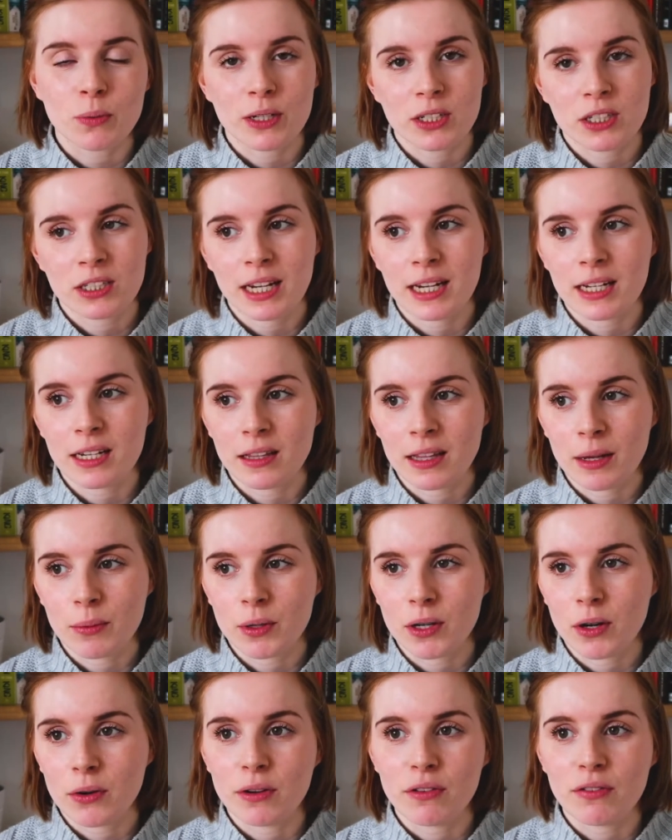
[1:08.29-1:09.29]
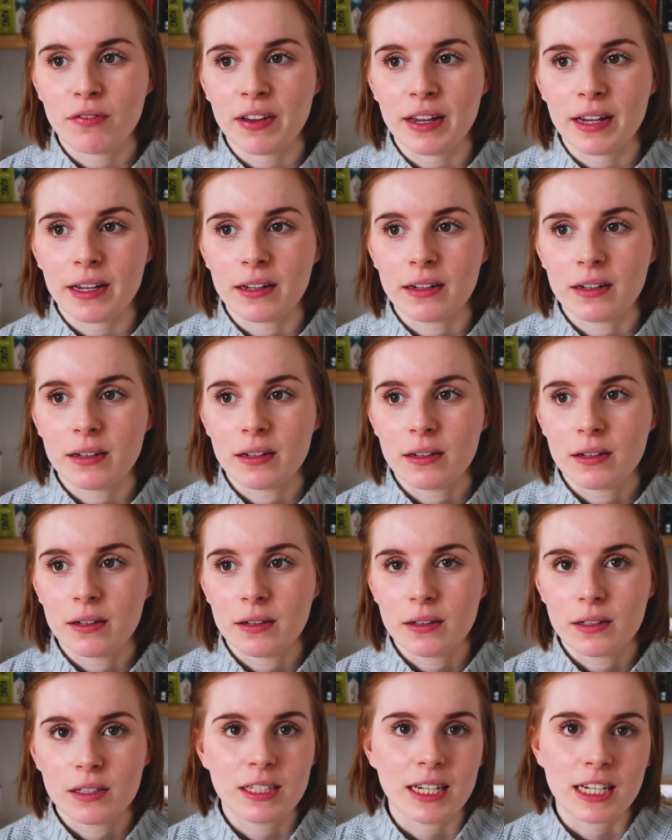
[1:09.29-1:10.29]
which said they would only fit
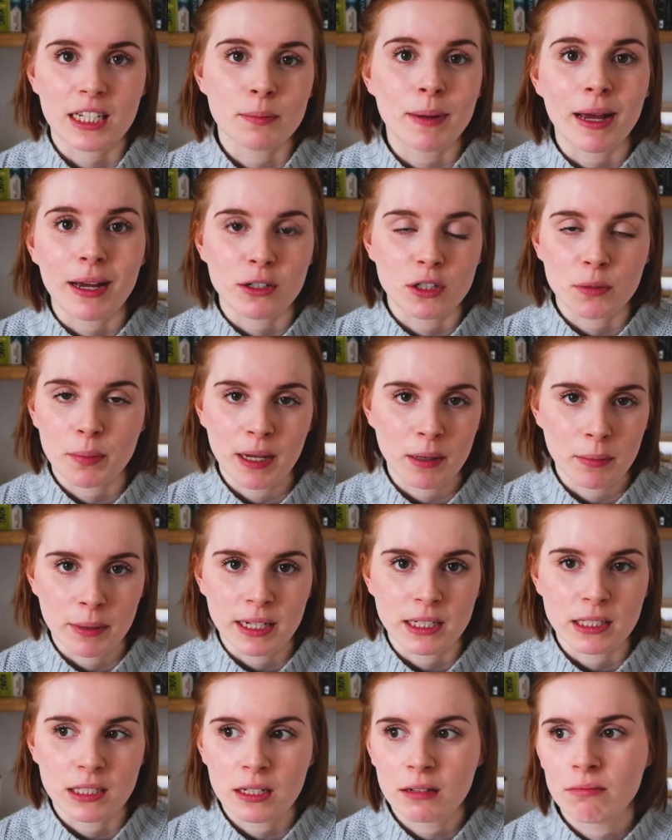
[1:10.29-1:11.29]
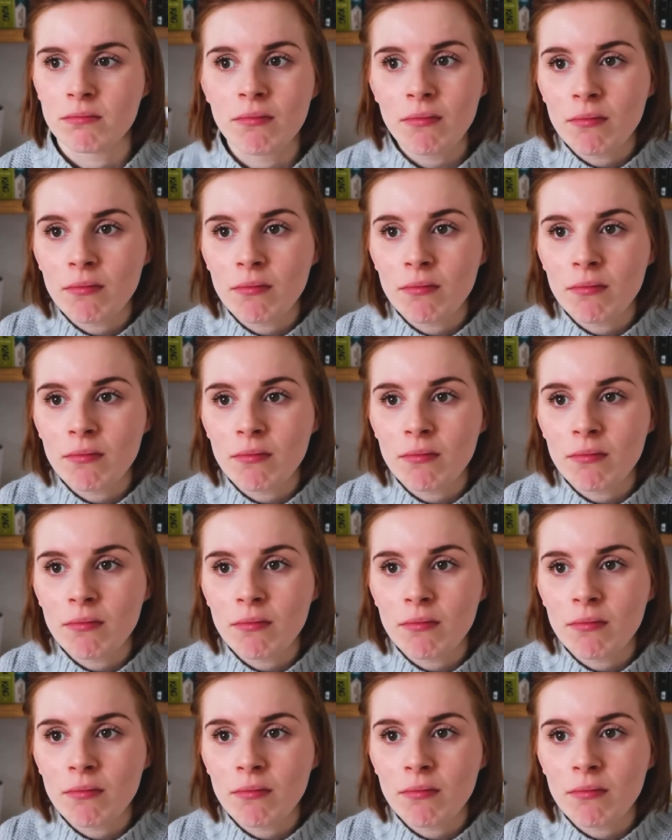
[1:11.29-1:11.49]
6 pound babies.